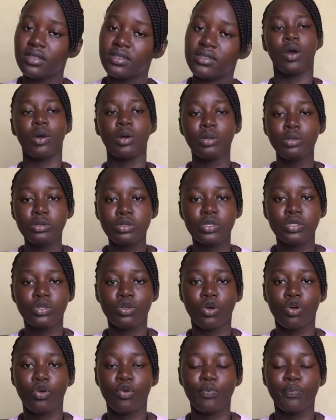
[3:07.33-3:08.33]

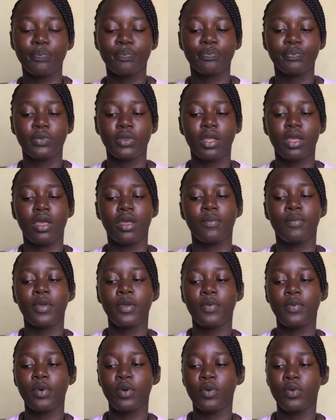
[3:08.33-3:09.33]
Also,
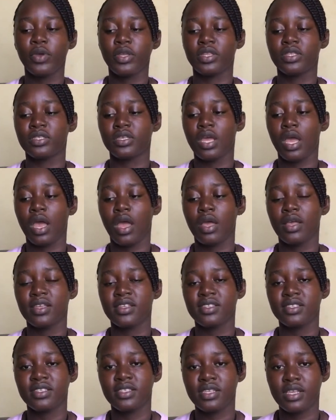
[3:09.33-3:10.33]
people with
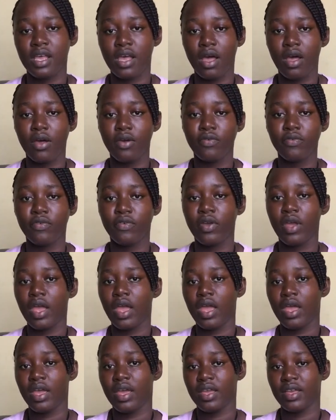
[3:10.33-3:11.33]

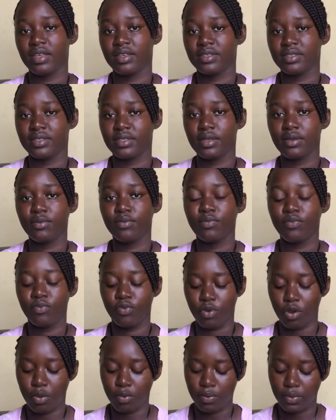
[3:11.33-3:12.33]
self-esteem
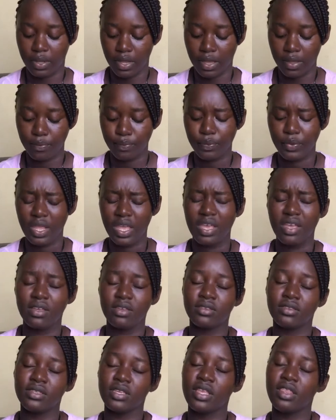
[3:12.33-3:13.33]
problem
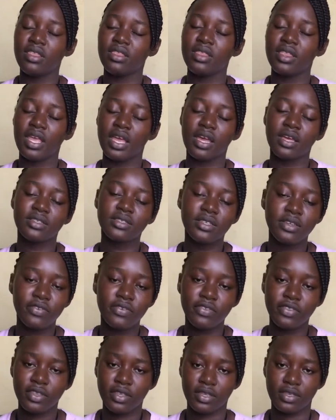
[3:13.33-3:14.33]
say negative
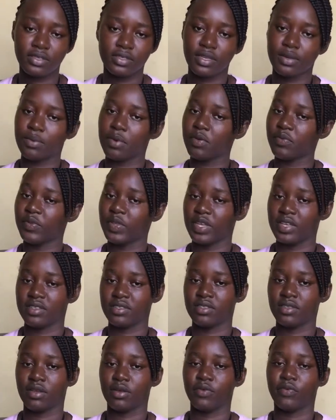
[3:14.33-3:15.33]
things about
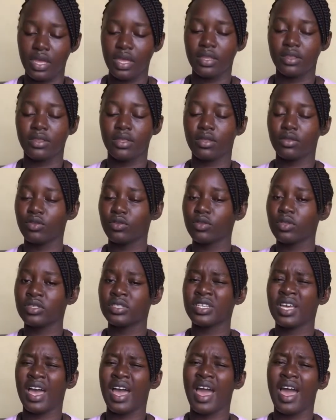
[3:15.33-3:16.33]
themselves. They do not
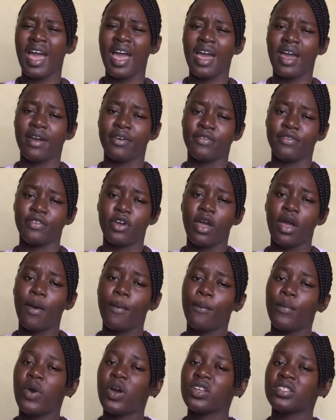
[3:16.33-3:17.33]
have
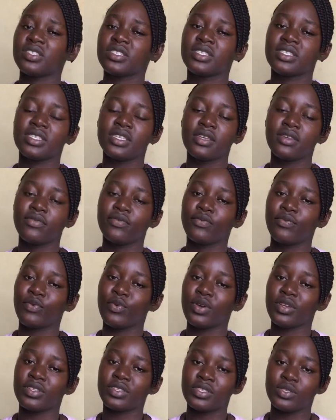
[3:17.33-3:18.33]
positive
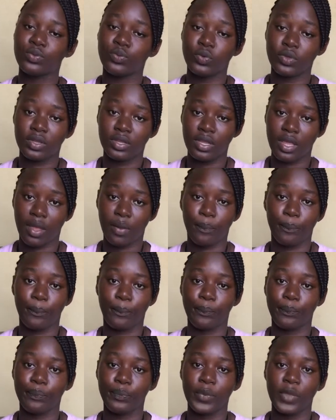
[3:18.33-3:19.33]
words with them.
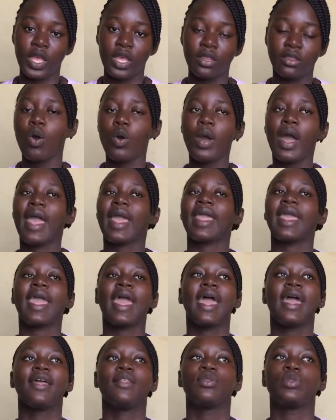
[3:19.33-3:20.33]
Oh, I
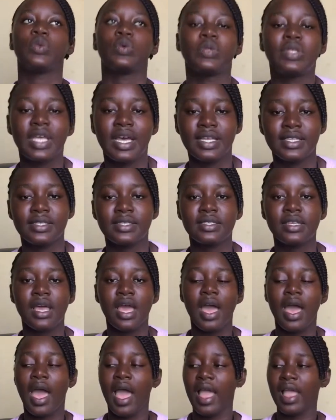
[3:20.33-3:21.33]
can't do that.
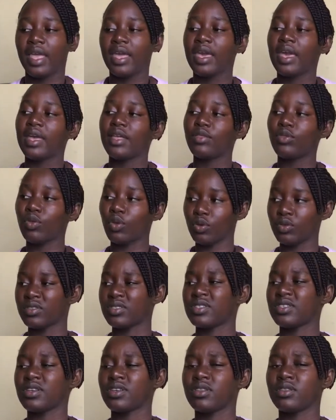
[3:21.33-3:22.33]
I cannot.
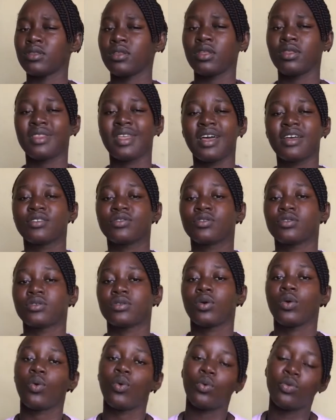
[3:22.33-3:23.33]
That's
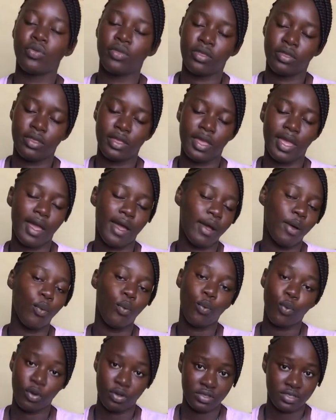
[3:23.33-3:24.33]
their
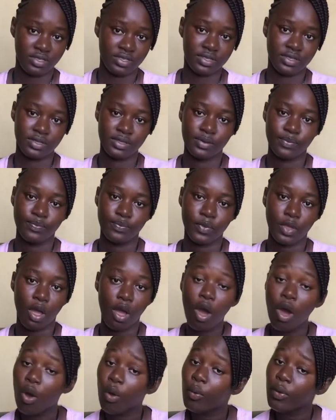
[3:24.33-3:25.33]
words
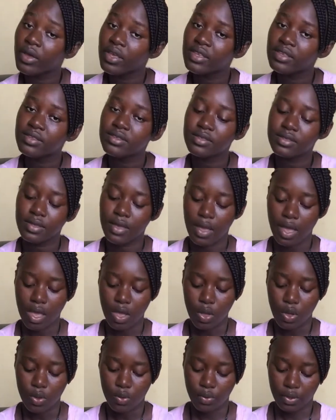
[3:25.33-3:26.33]
always.
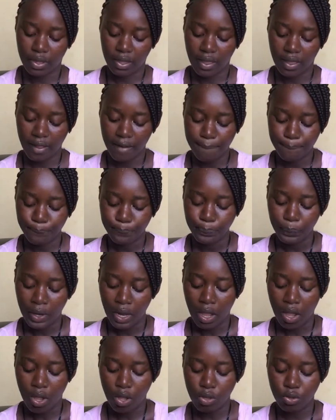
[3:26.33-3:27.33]
Okay.
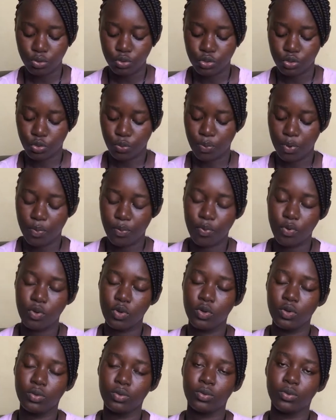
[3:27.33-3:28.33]
Also,
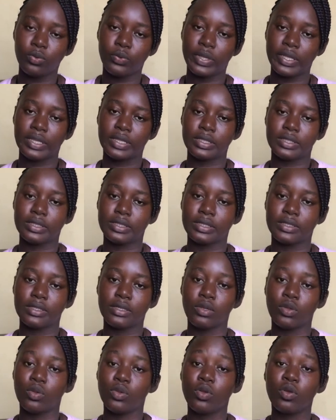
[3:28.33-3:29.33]
people with
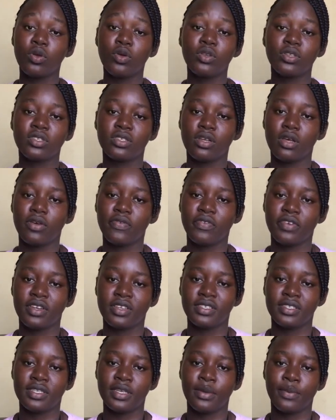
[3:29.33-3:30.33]
low
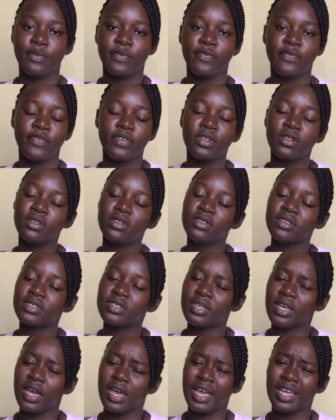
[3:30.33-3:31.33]
self-esteem feel
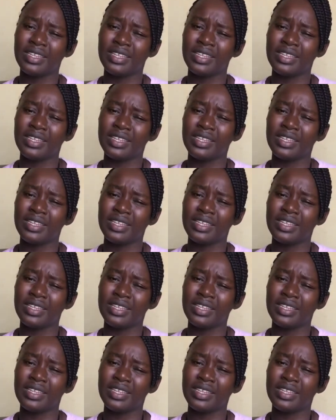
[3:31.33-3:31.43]
sad.